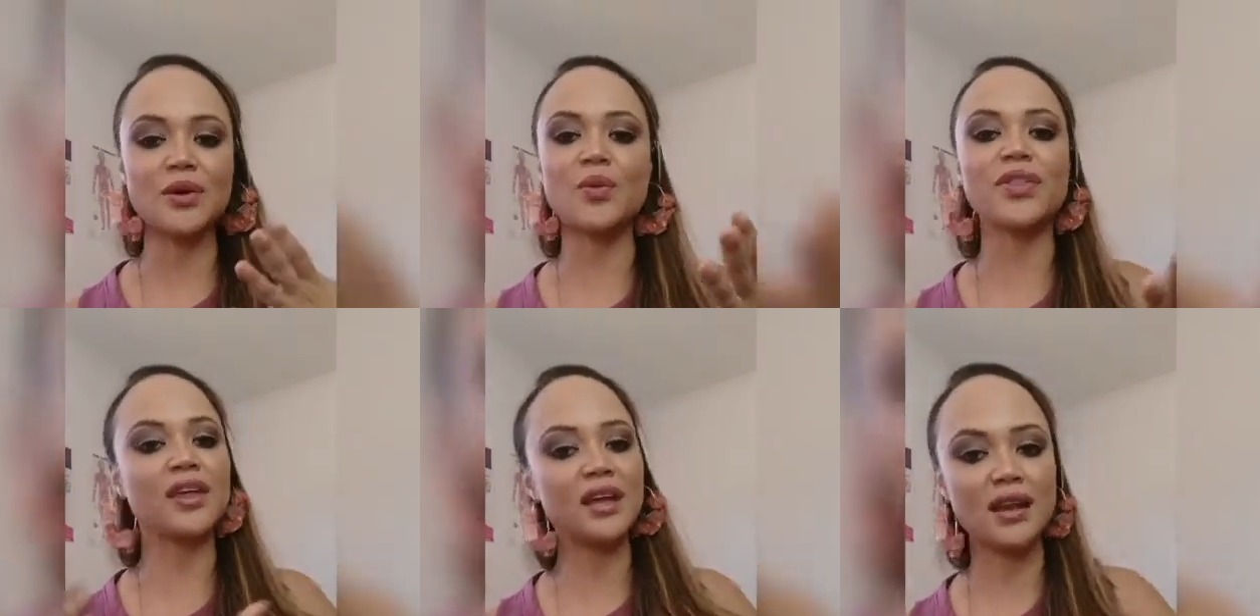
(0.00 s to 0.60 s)

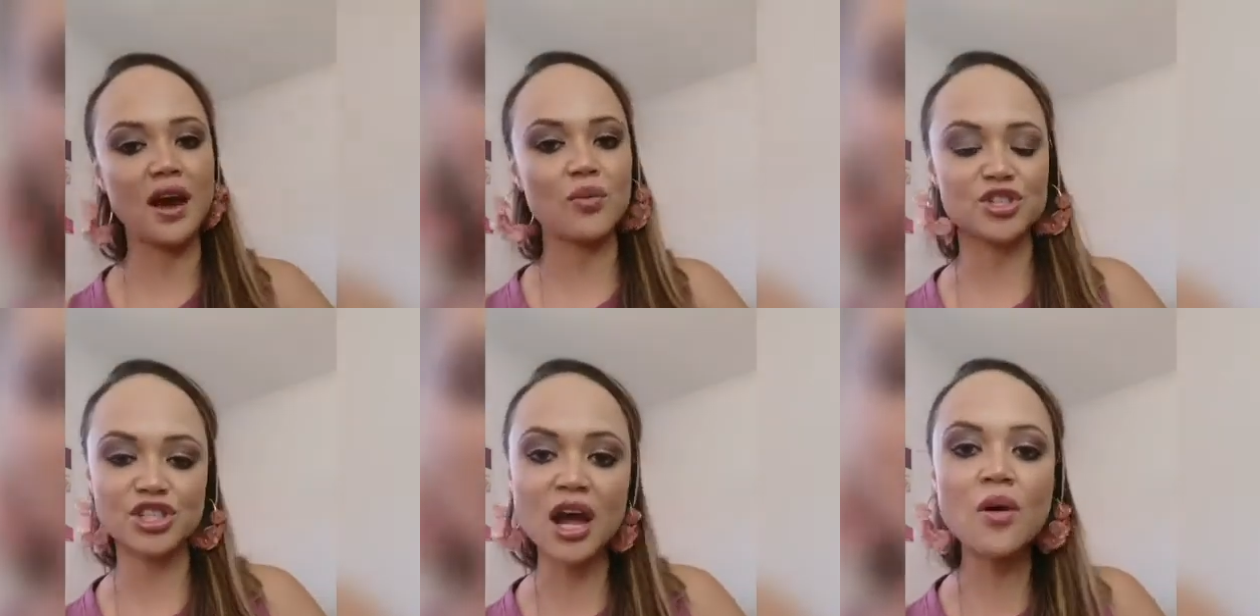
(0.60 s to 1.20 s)
within our
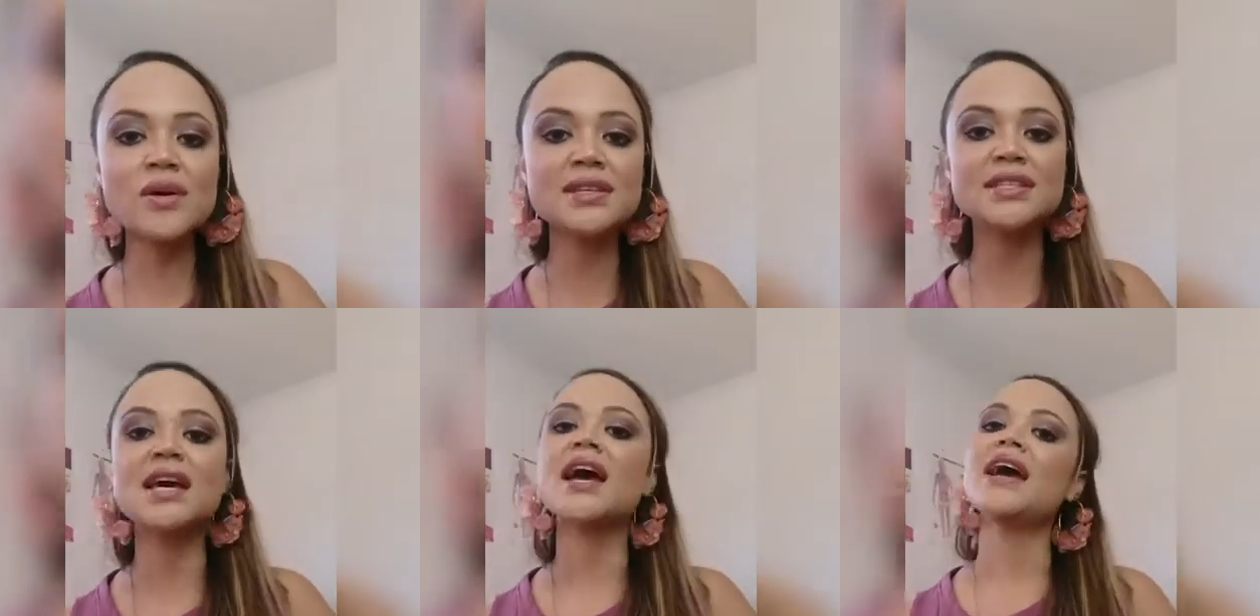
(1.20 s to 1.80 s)

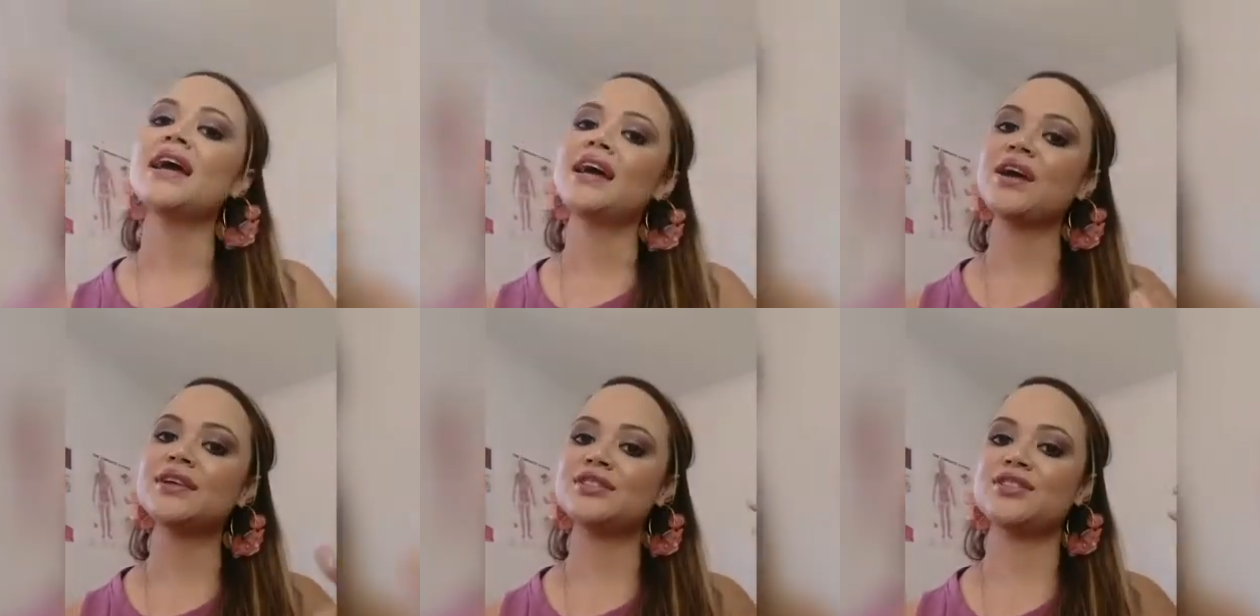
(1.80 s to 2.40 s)
showers
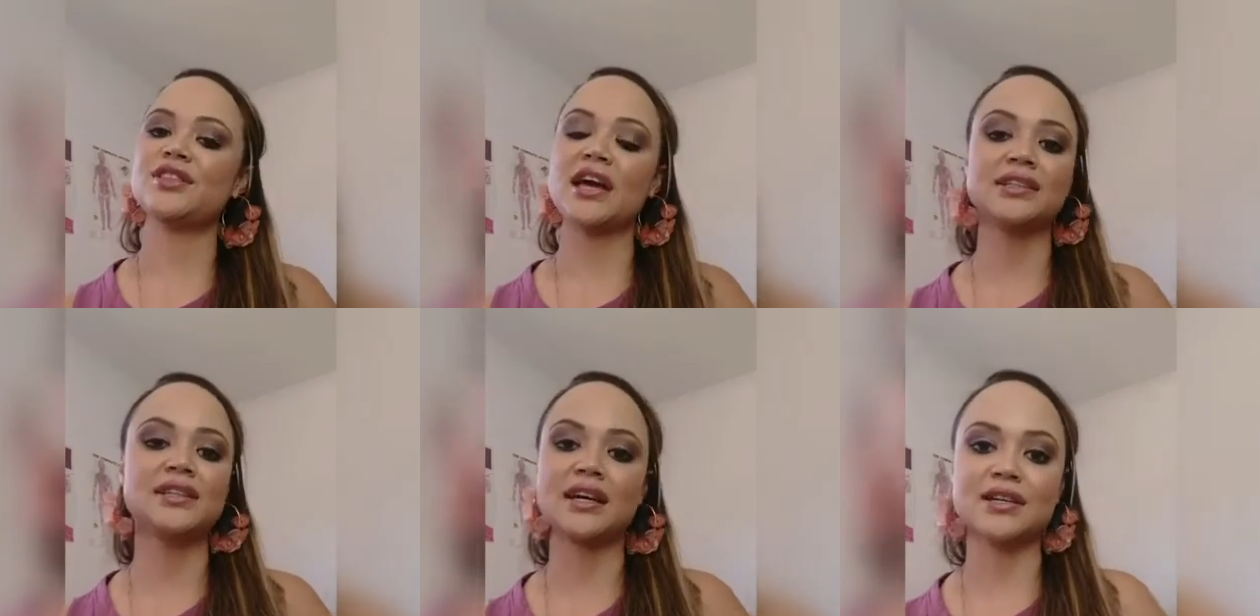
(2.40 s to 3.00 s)
is
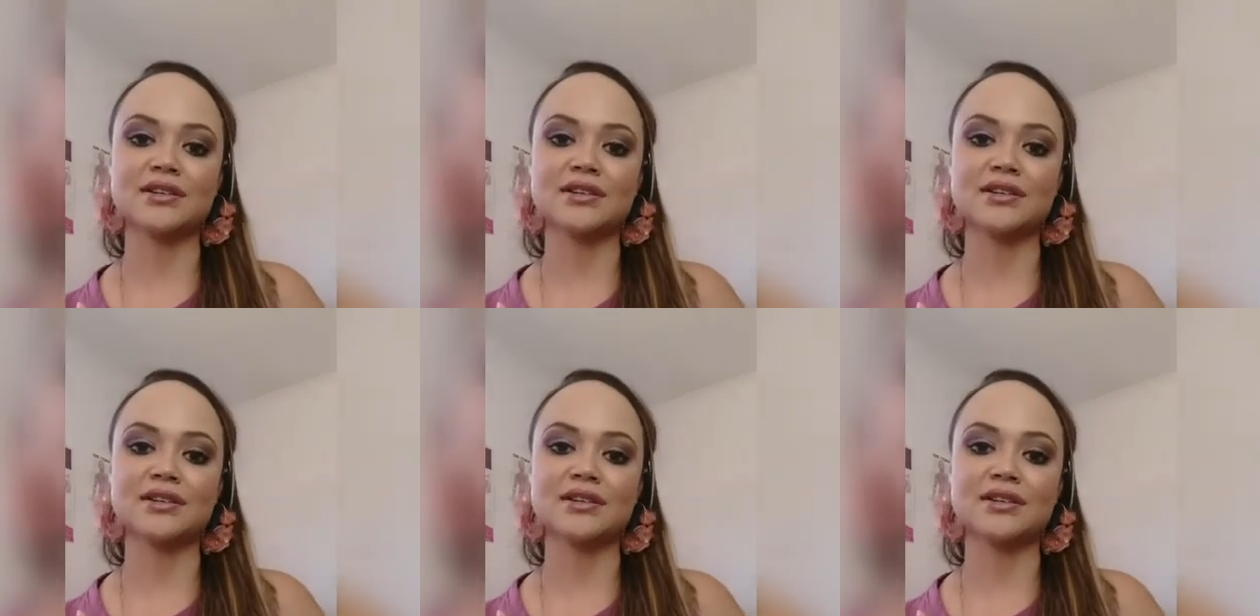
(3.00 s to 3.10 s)
that